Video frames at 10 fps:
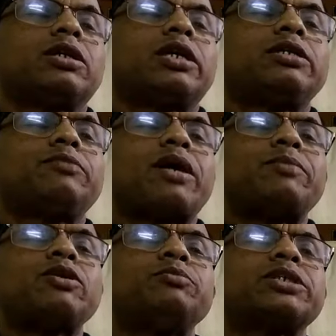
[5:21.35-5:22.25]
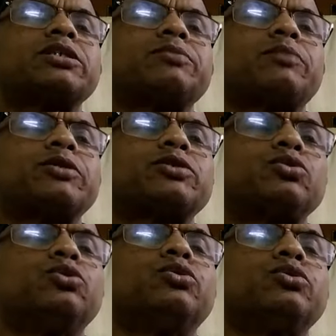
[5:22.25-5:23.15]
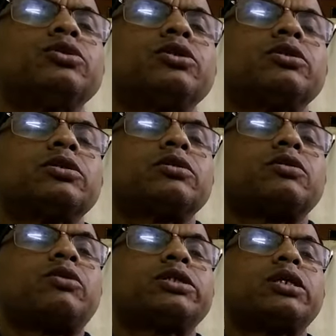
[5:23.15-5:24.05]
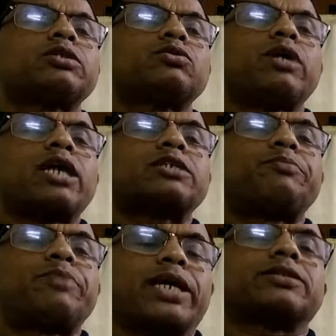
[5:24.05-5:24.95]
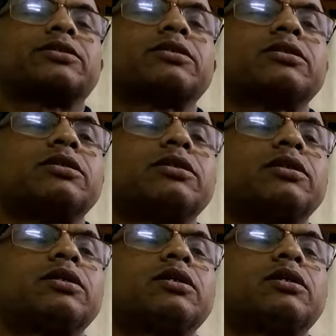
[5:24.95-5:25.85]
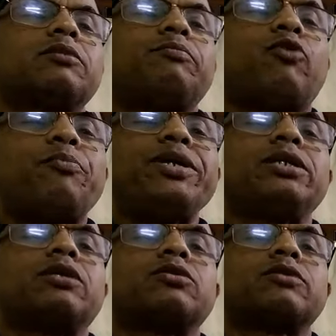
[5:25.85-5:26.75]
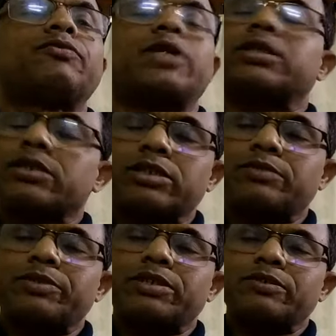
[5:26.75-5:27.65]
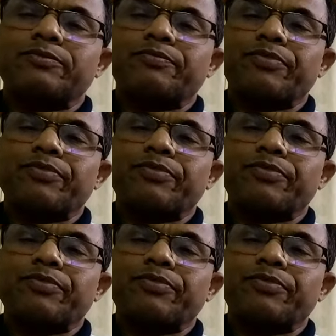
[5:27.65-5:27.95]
And in primary objective number two, auditor has to express opinion on the financial statement.